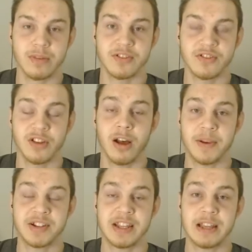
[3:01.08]
Sloppy
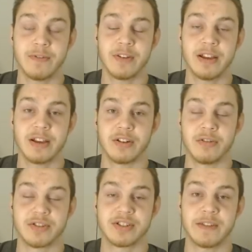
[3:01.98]
Steve,
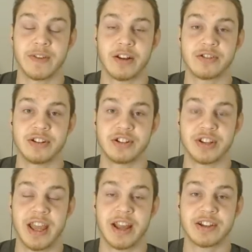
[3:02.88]
old Steven Anderson, just
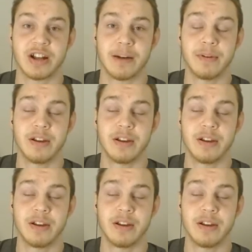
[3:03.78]
can't stop.